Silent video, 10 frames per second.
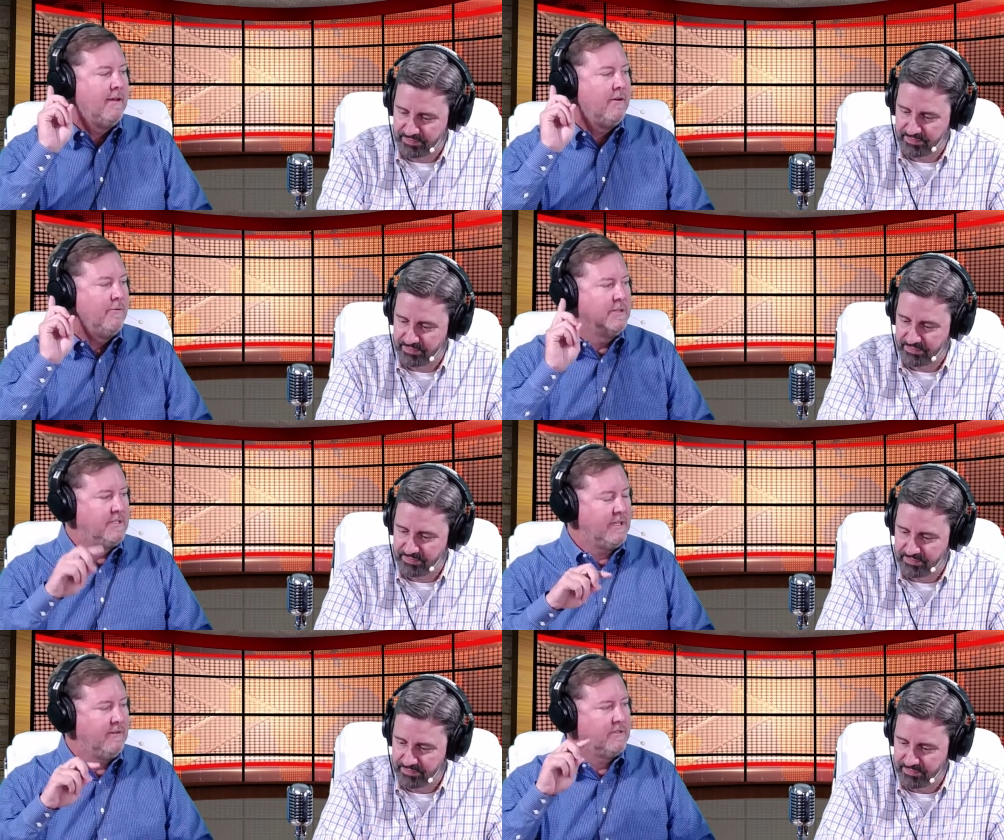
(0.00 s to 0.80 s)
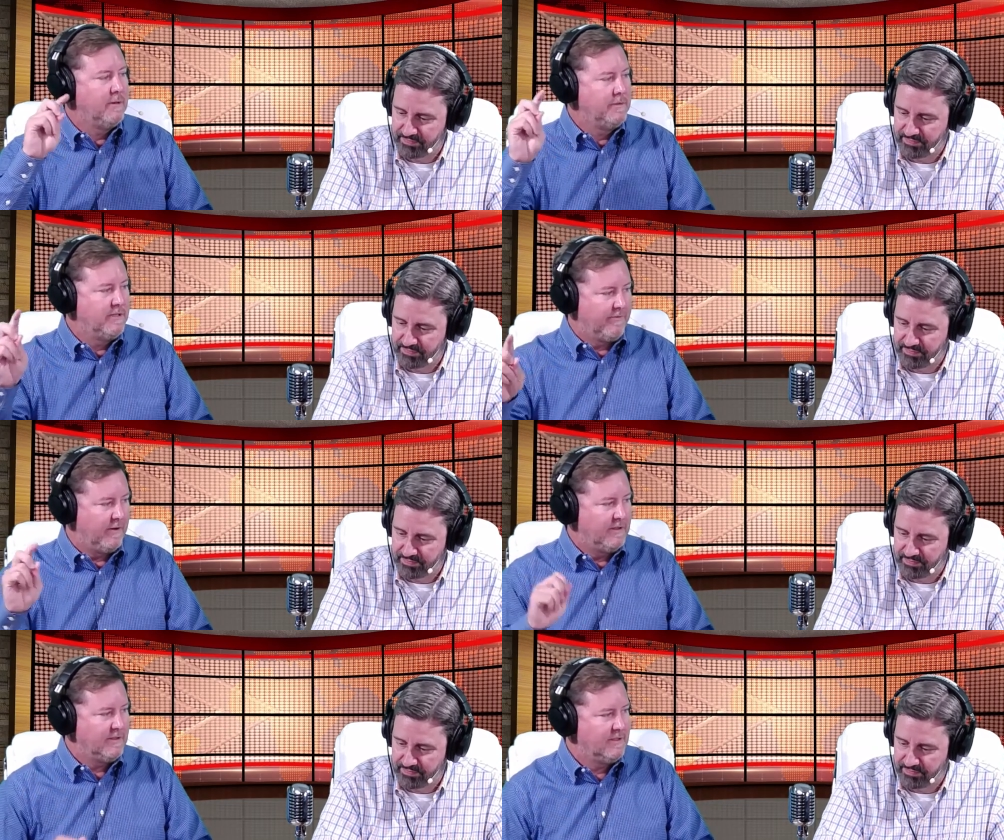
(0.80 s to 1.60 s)
Speaker 1: receives the
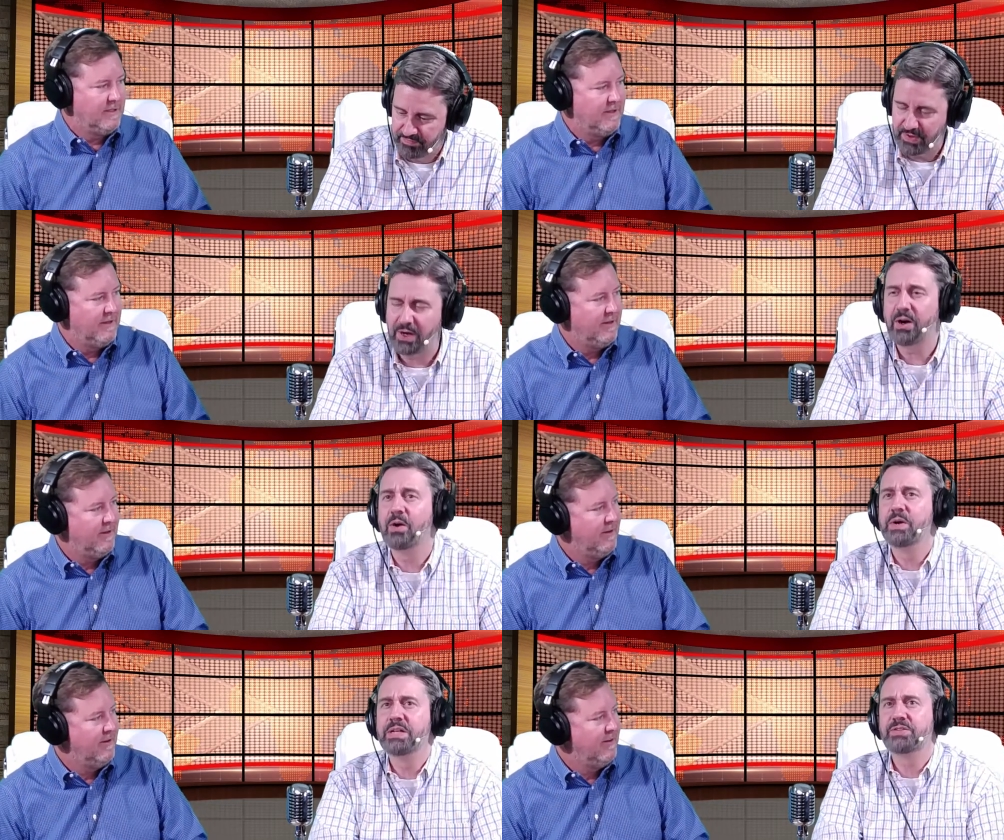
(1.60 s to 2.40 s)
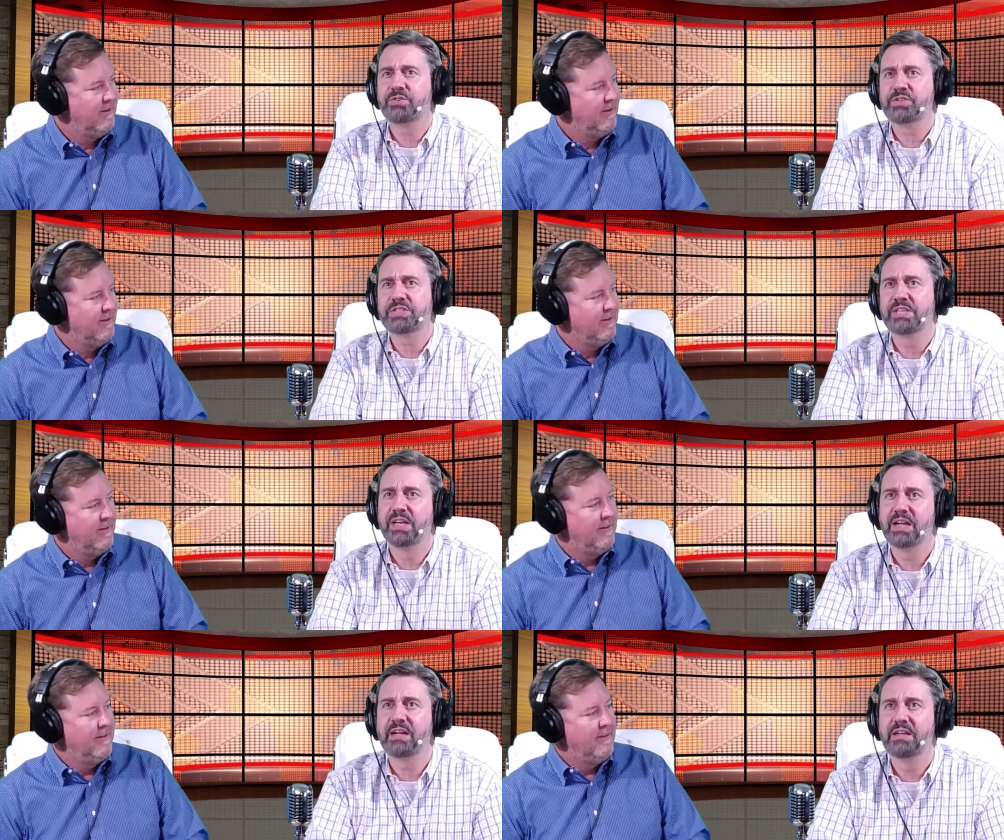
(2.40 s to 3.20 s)
difference.
Speaker 2: Oh,
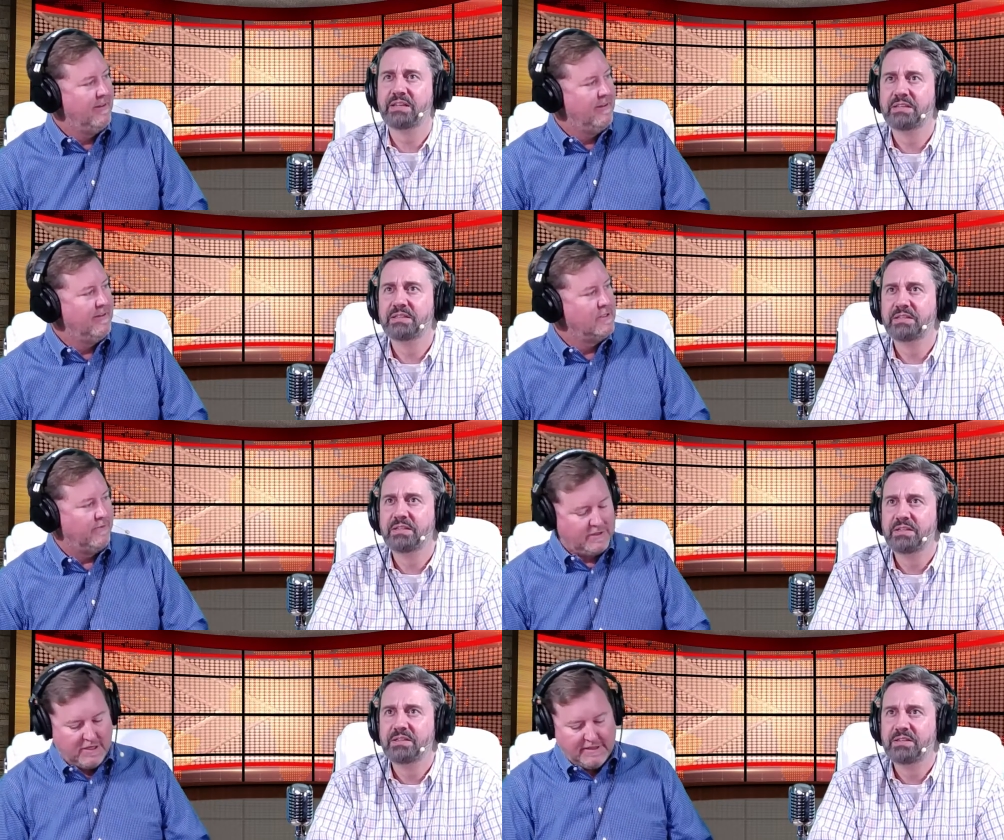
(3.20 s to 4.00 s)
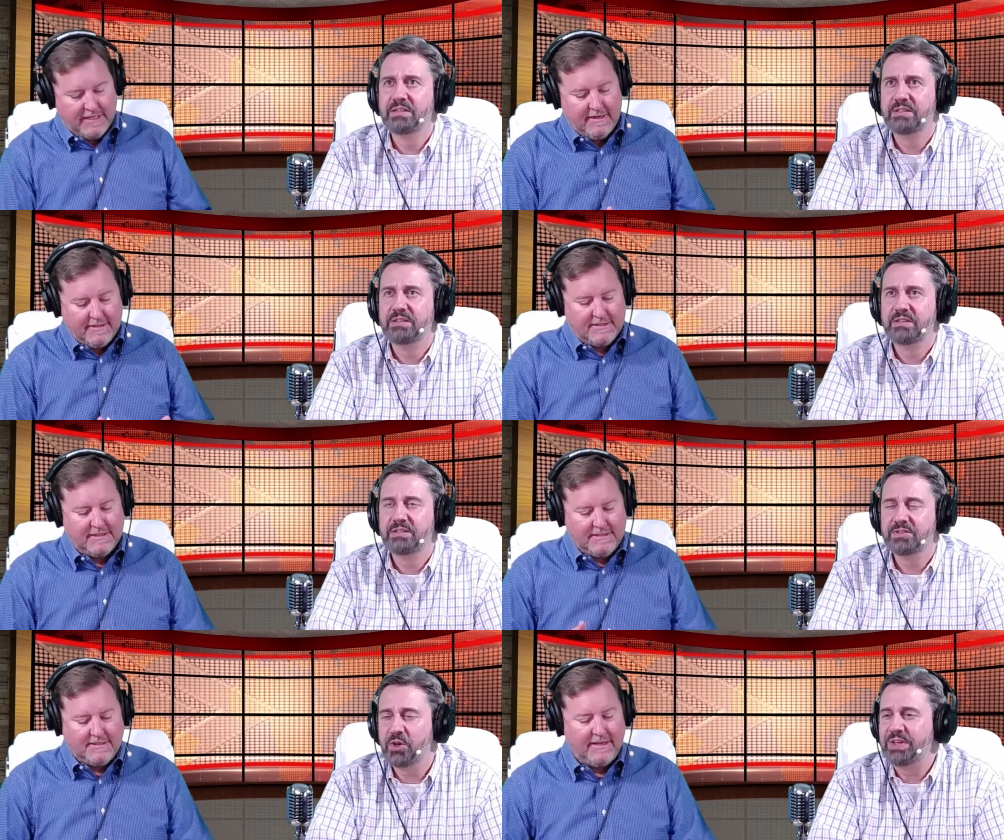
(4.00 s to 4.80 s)
interesting.
Speaker 1: So if he starts getting the
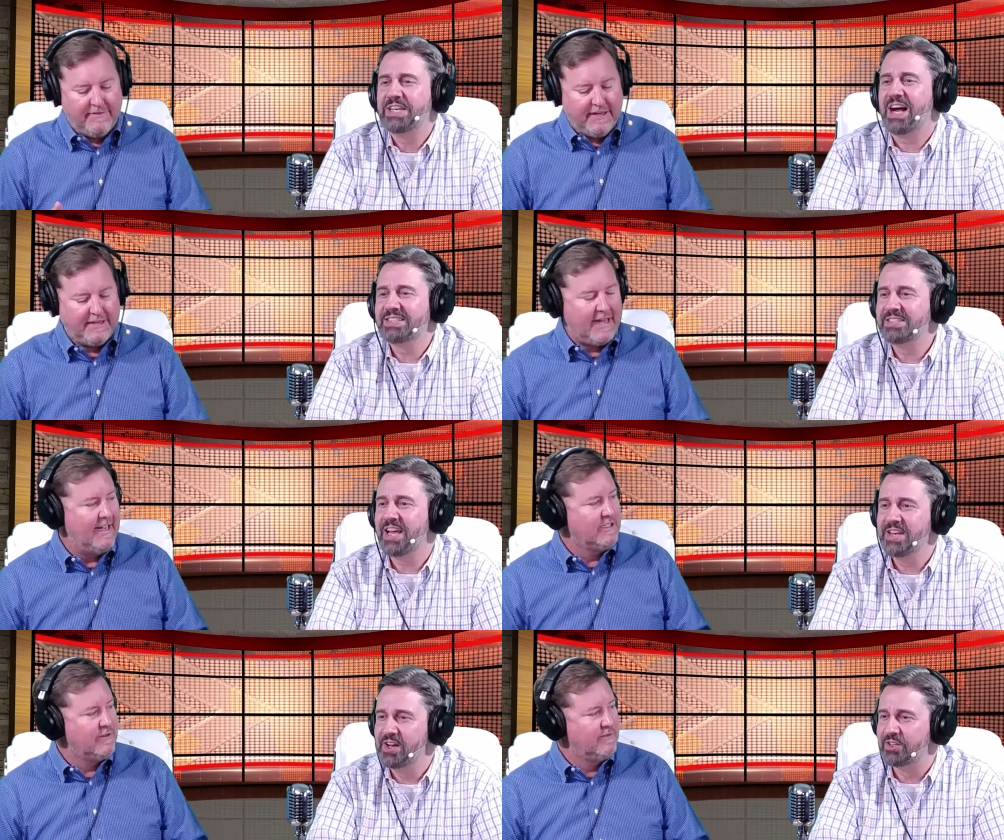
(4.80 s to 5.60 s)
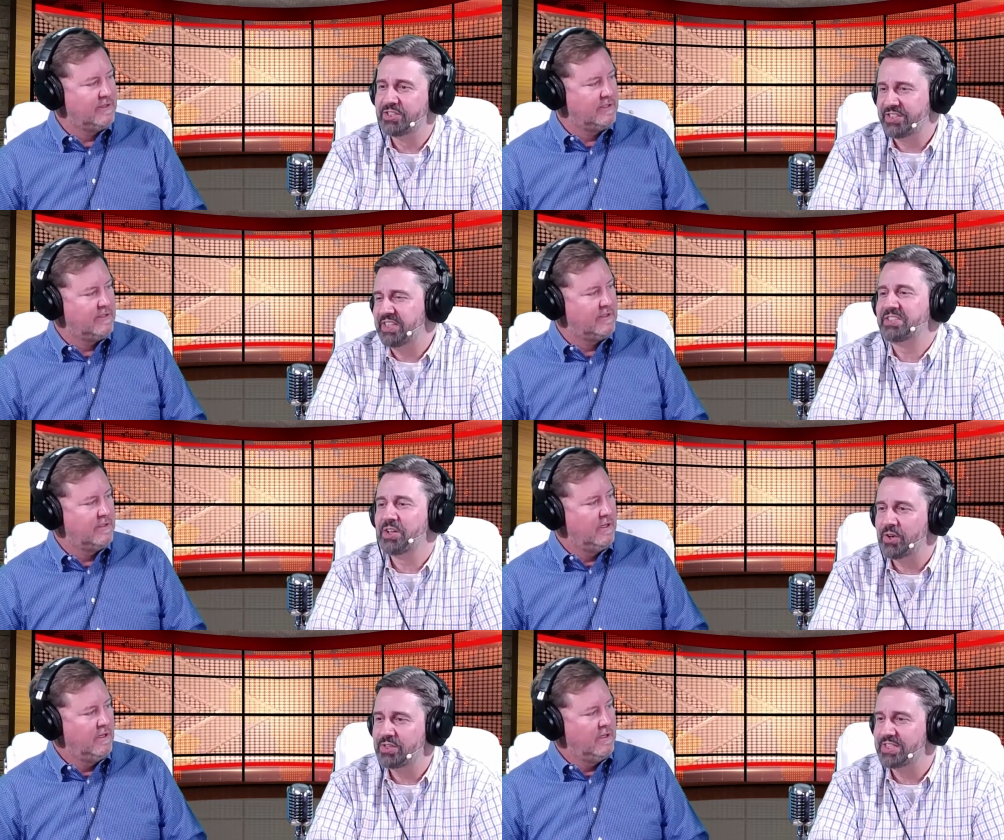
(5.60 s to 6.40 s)
Speaker 2: sixty-seven, so if he dies, he dies in ten years, he's six
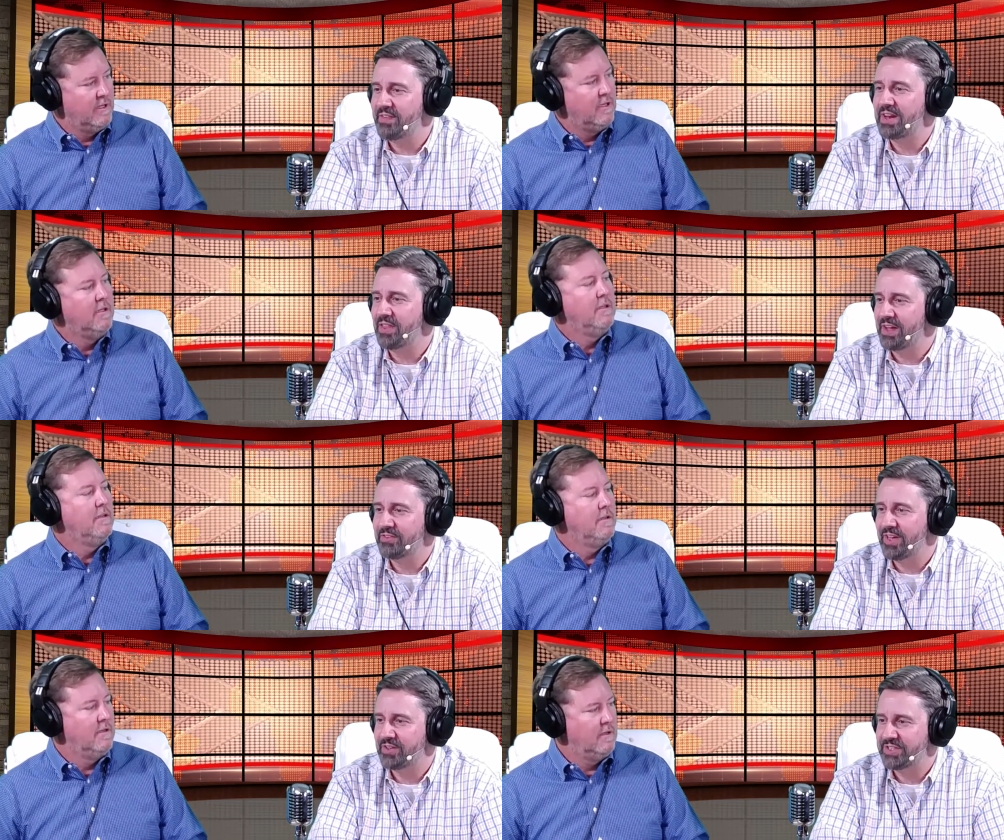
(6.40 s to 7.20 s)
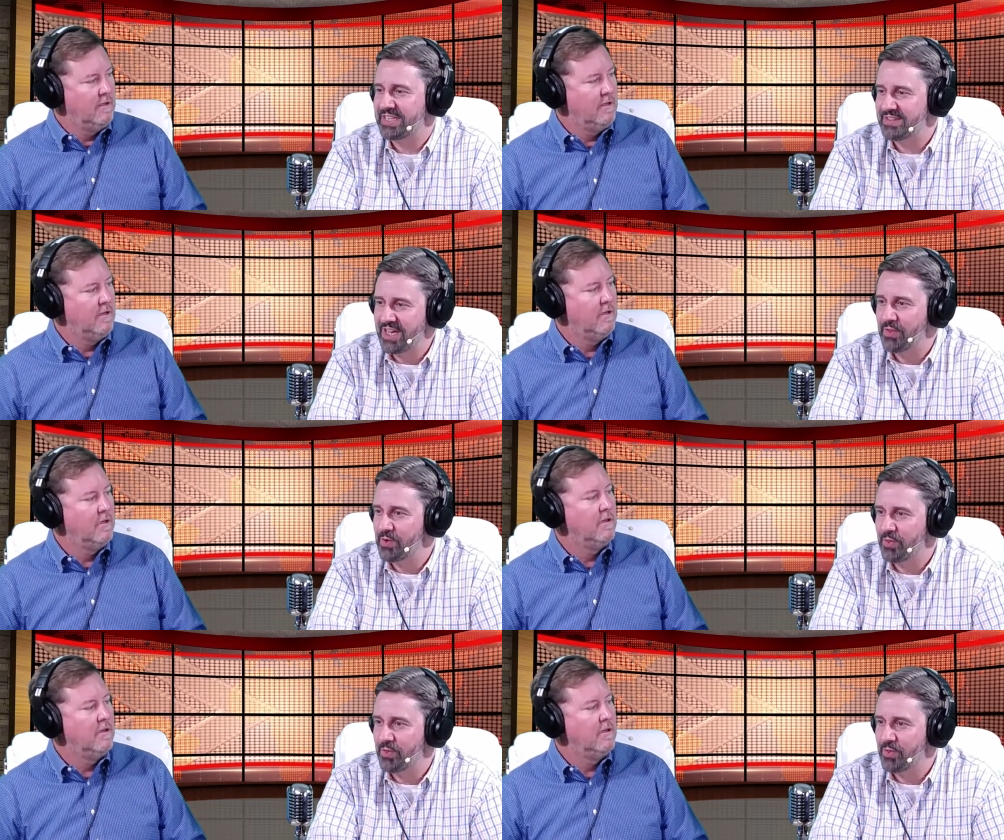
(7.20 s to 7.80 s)
hundred seventy thousand dollars. He gets the other